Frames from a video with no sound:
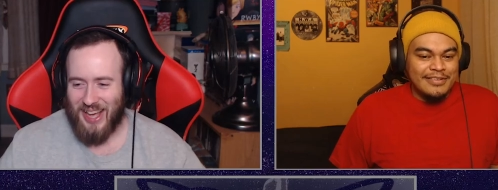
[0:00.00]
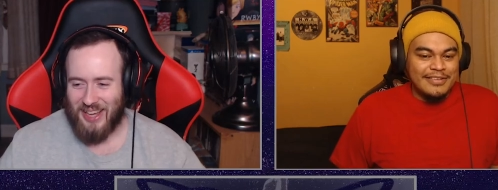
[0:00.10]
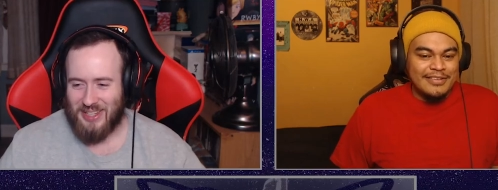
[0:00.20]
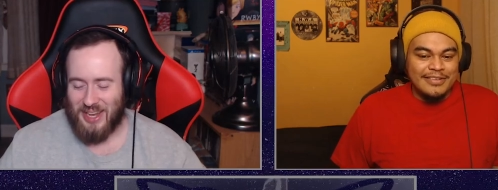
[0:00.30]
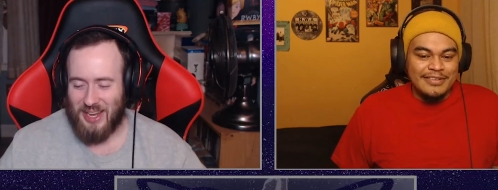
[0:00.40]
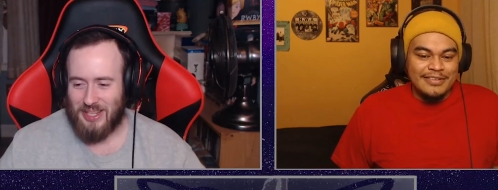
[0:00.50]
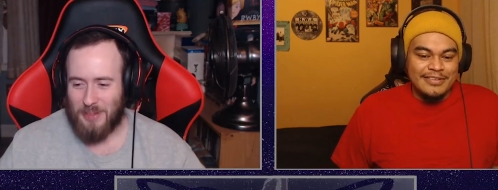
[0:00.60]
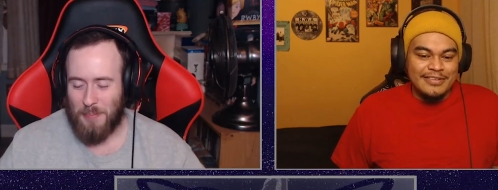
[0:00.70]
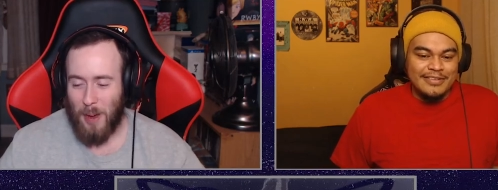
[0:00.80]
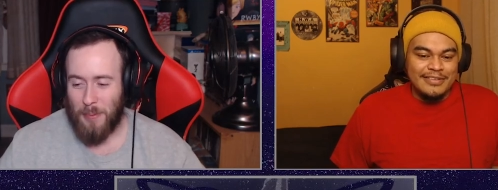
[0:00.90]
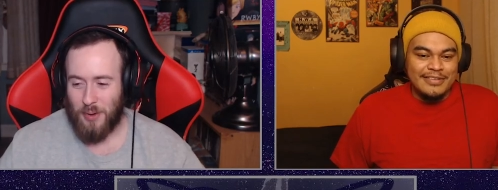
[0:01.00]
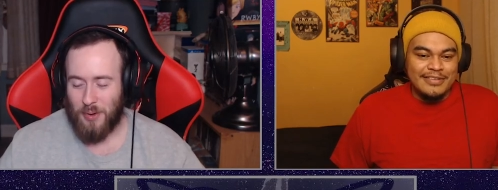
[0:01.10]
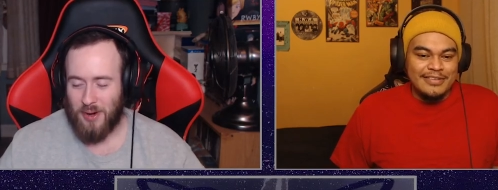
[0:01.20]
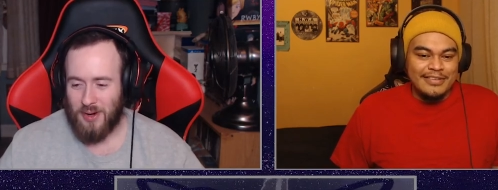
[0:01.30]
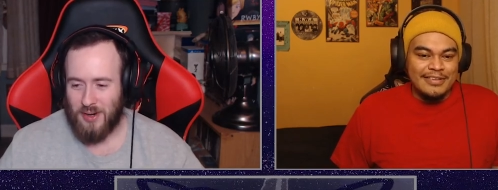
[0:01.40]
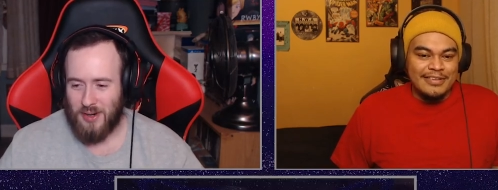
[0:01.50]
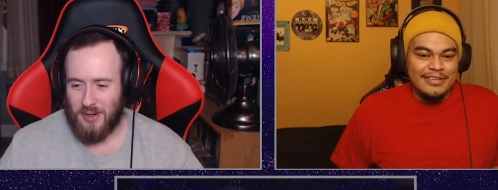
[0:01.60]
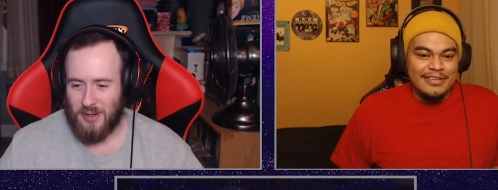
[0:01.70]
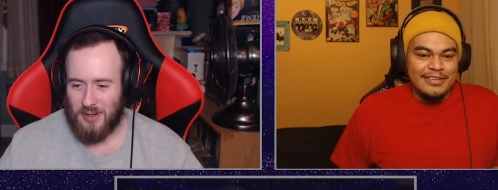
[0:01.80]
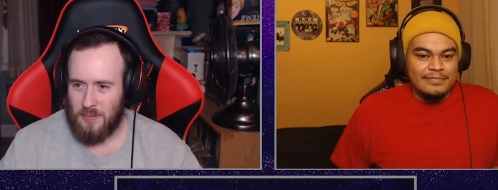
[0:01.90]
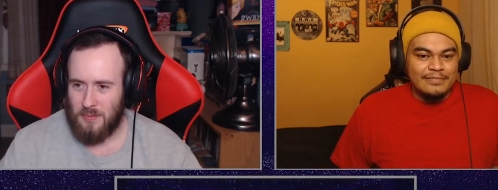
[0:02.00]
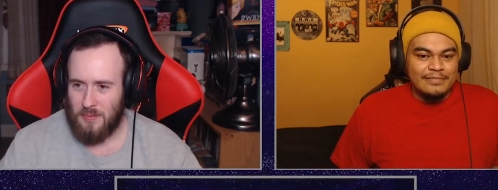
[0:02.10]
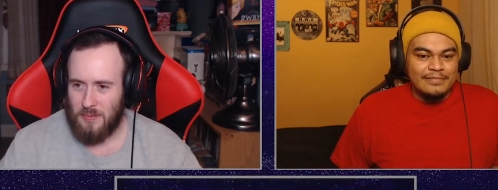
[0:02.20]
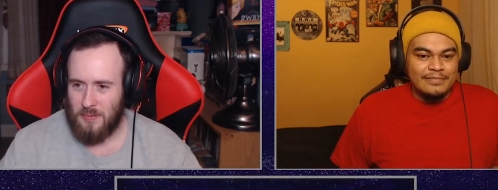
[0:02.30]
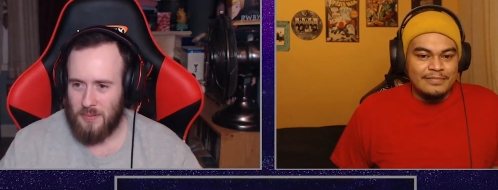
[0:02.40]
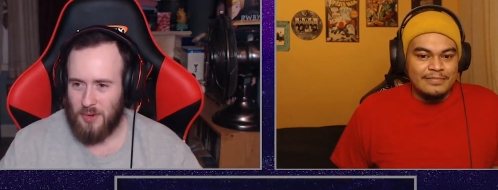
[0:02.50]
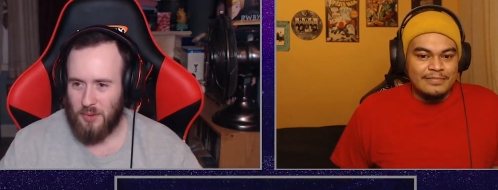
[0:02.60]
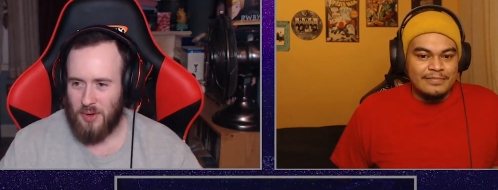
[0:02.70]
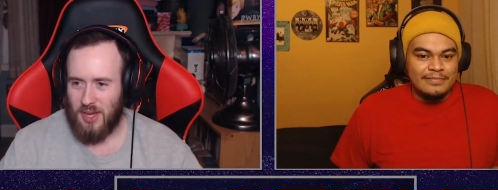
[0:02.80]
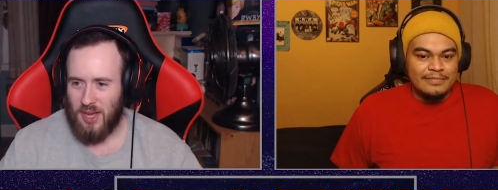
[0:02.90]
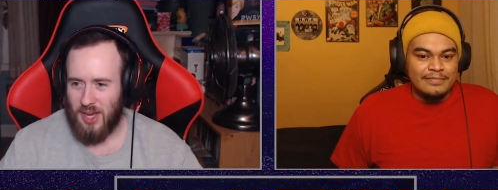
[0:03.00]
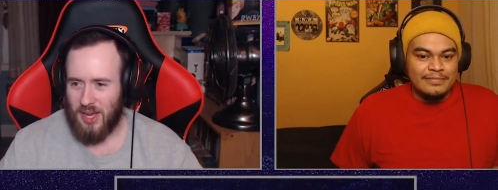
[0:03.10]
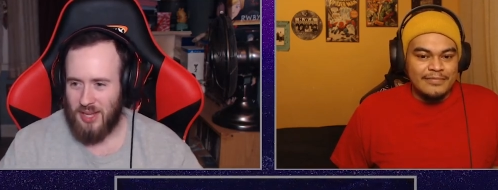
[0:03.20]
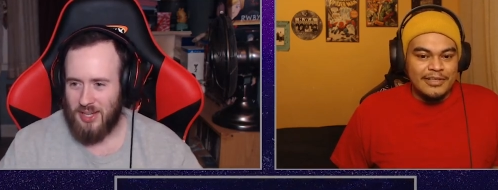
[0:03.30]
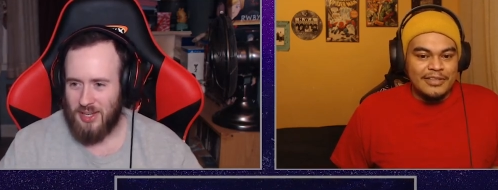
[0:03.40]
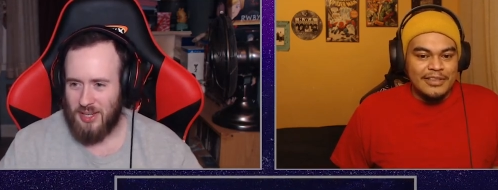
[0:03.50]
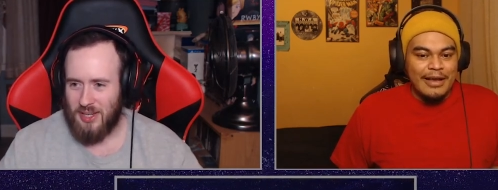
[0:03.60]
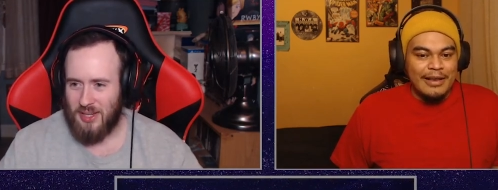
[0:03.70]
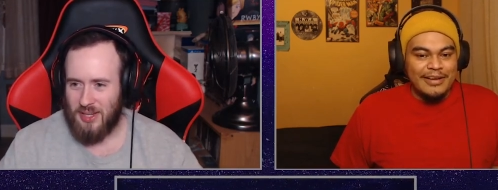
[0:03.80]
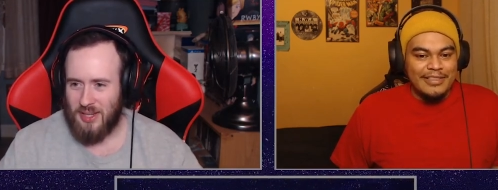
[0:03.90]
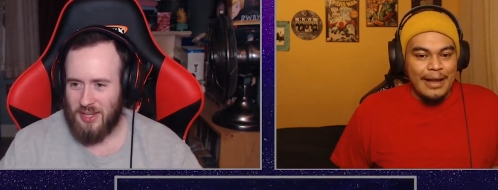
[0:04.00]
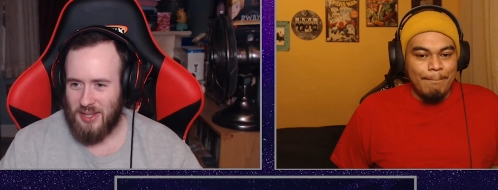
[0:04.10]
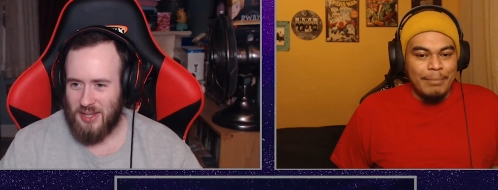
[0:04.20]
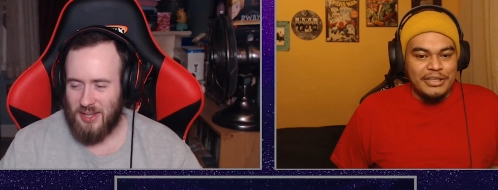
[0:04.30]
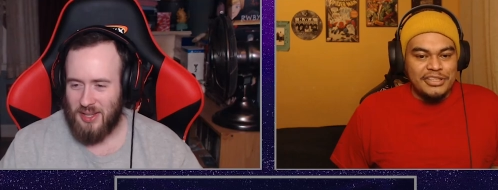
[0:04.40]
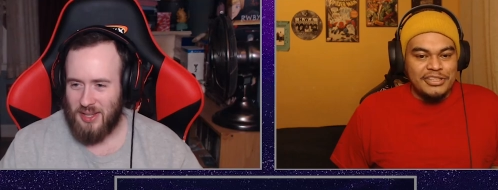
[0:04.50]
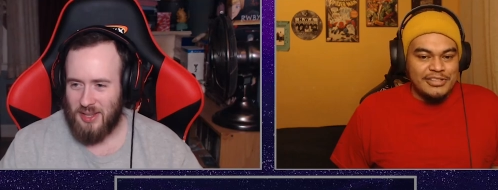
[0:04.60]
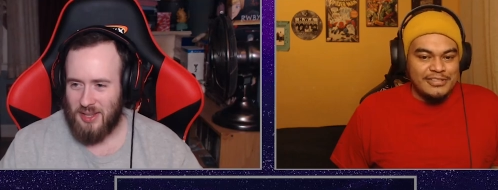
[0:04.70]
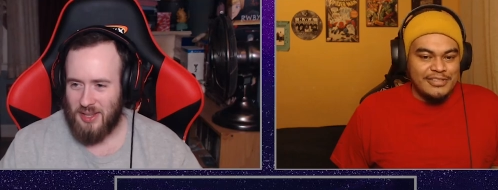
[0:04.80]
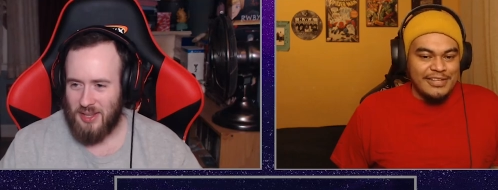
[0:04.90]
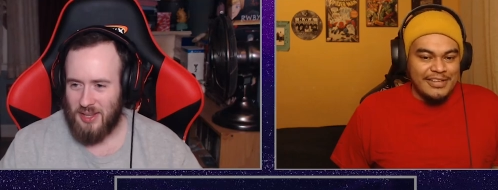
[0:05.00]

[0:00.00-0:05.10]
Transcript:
Speaker 1: he's a, he has a pompadour. God, look at
Speaker 2: that! Look at that butt chin of this.